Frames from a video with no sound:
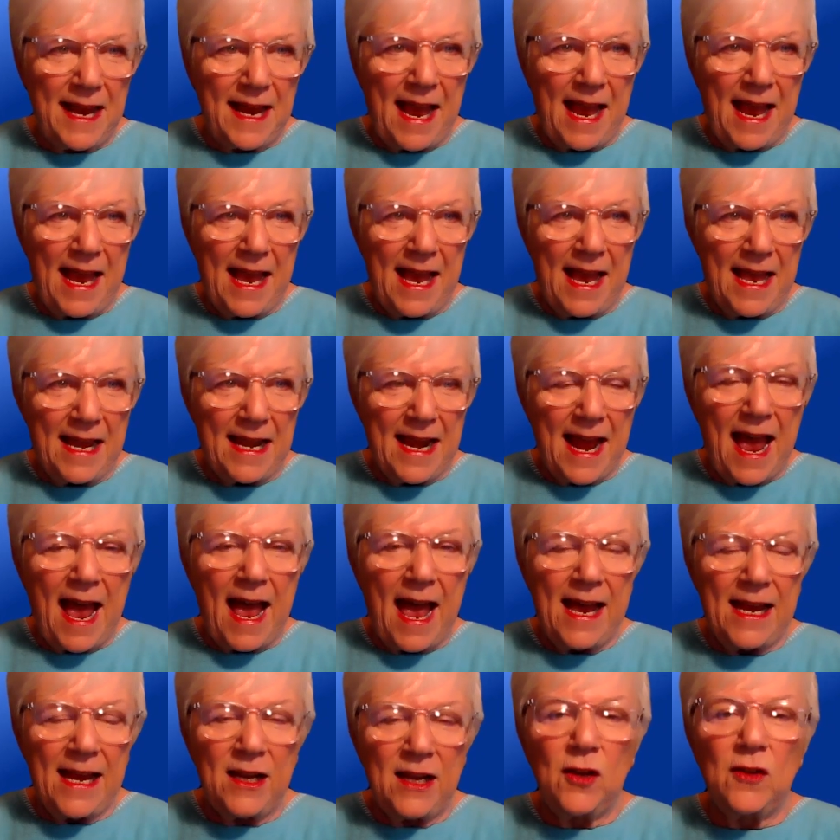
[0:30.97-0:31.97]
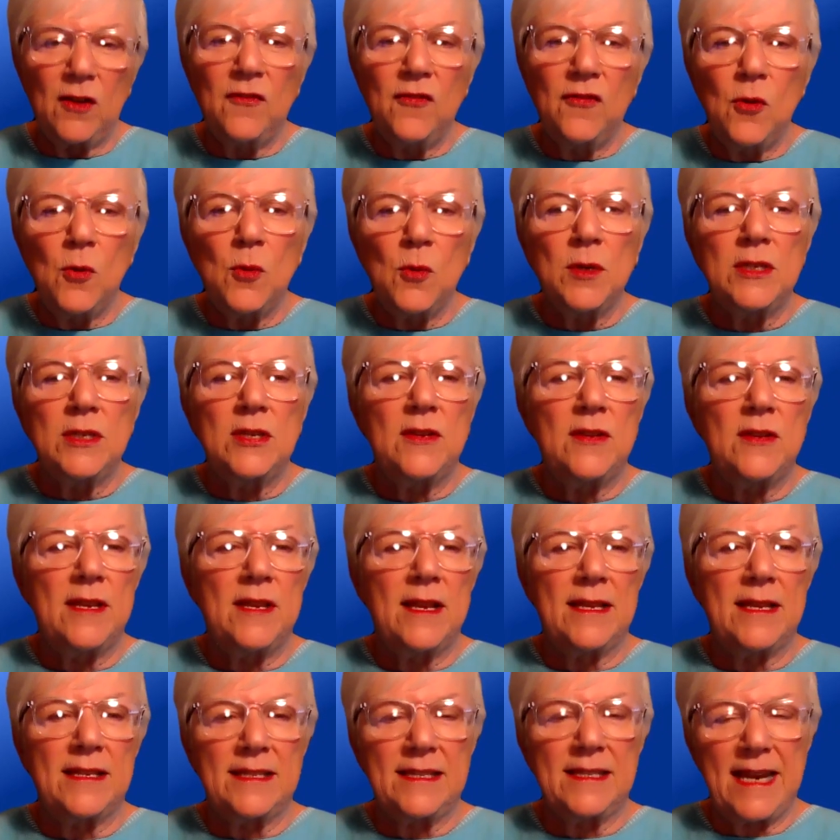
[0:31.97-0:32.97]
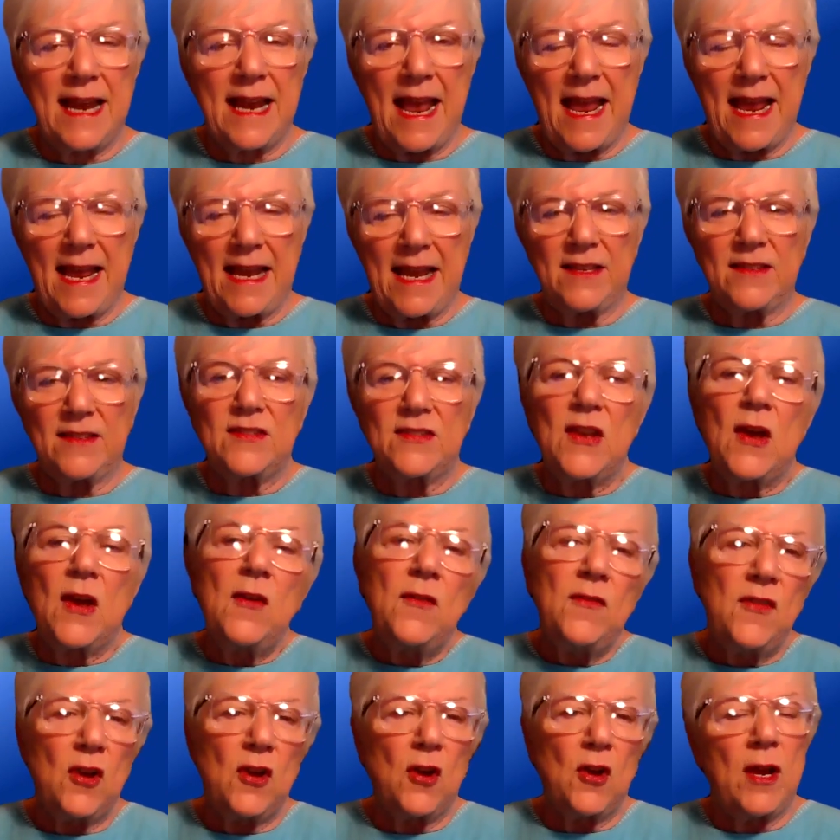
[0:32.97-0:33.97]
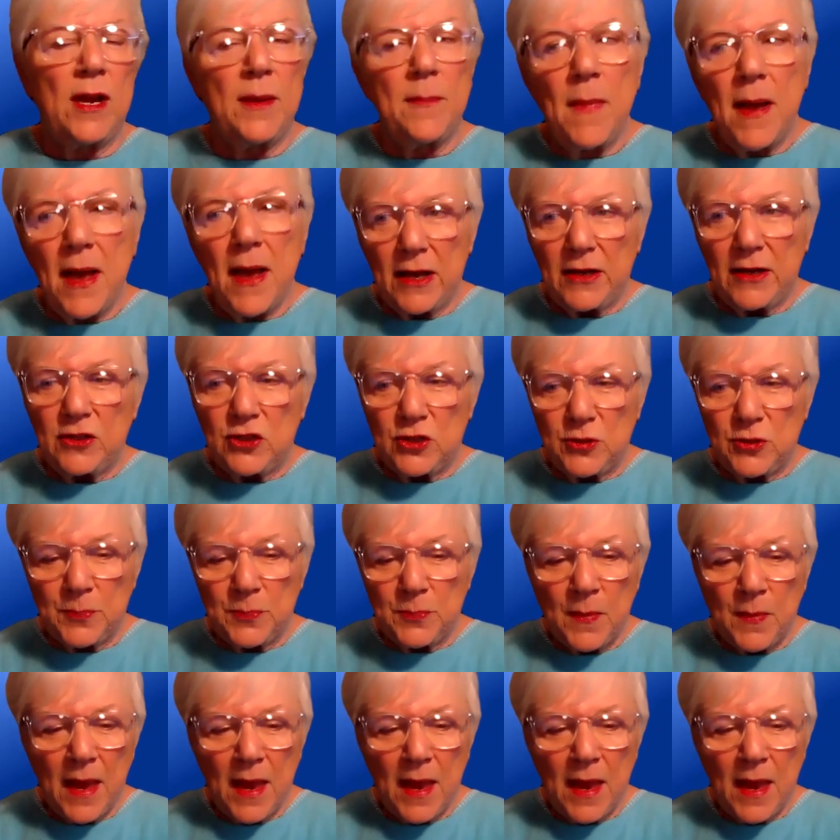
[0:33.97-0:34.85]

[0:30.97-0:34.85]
and I look forward to this day so very much.